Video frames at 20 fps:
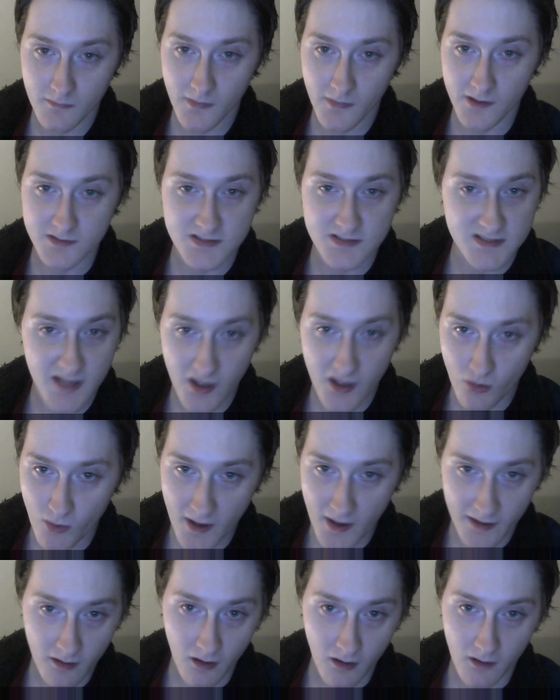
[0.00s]
I'll stay
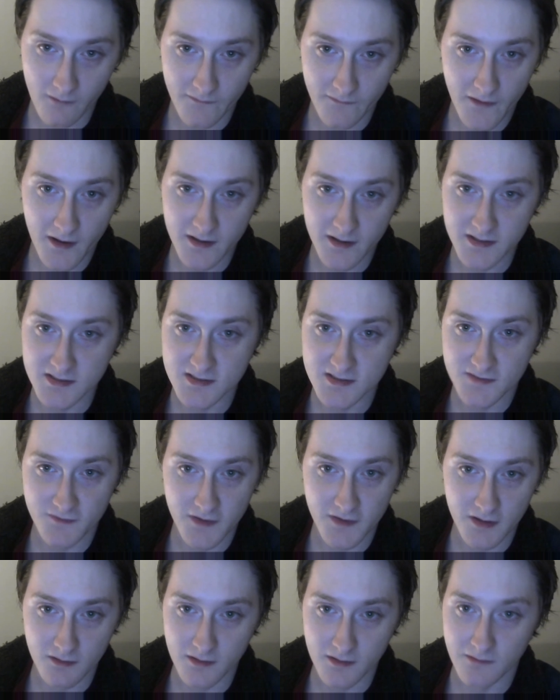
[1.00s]
awake all night just
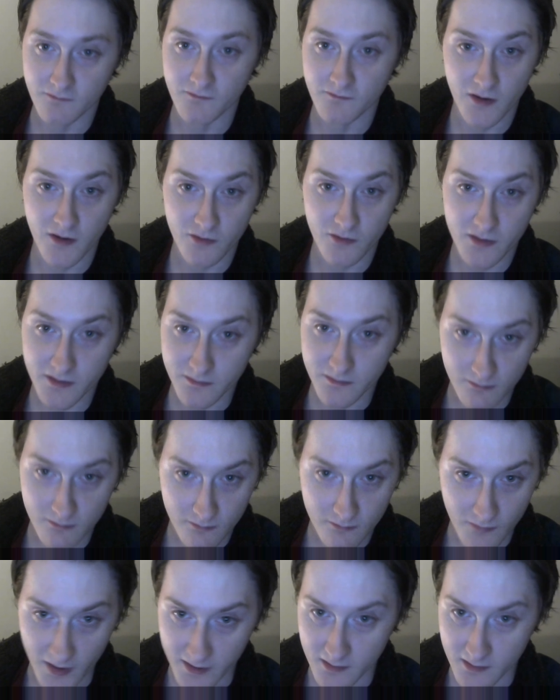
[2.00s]
feeling very,
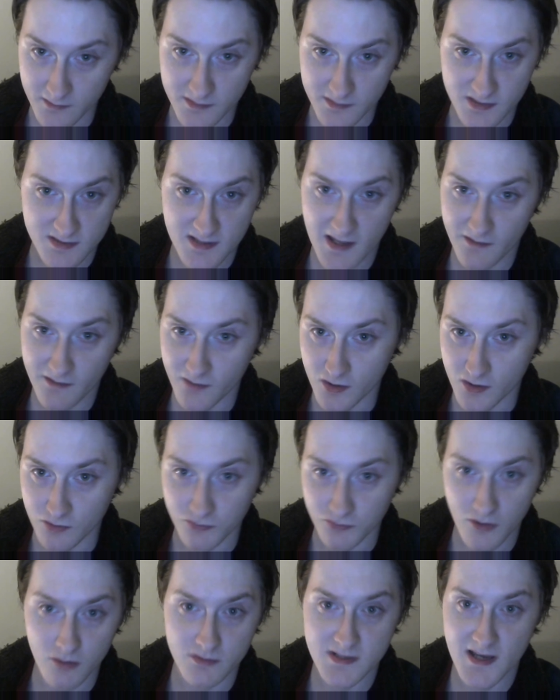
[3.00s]
like, just have a
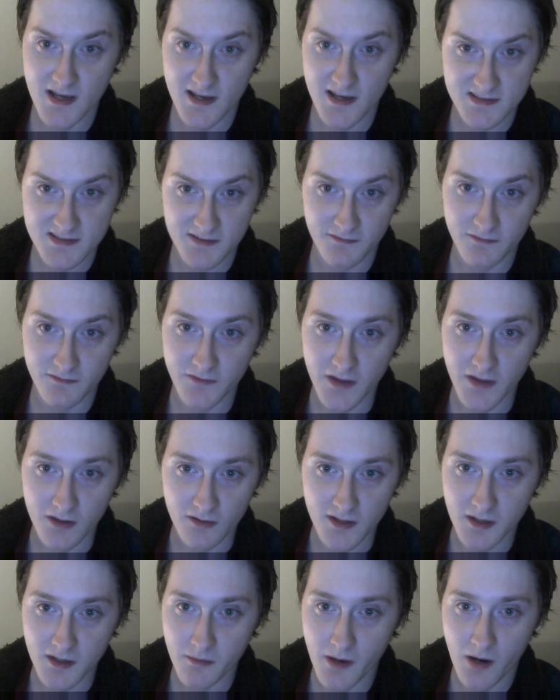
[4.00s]
grotesque
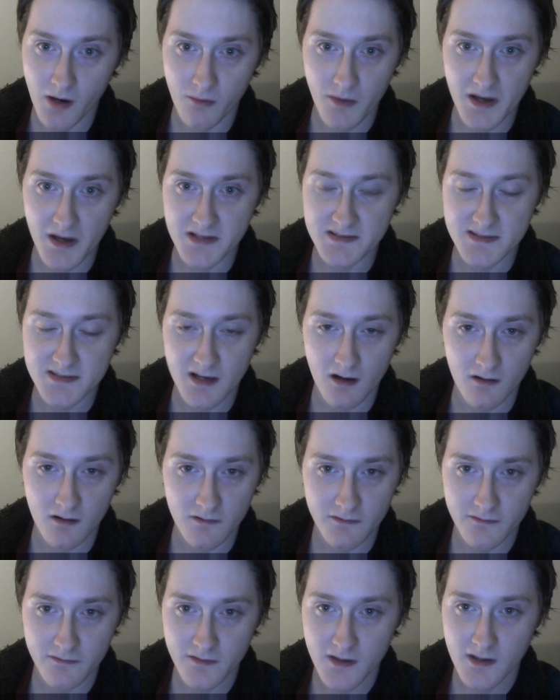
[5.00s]
feeling about
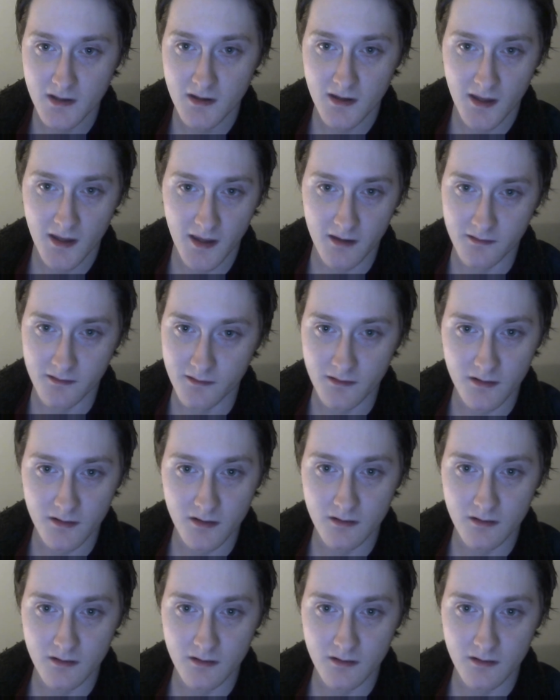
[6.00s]
myself. And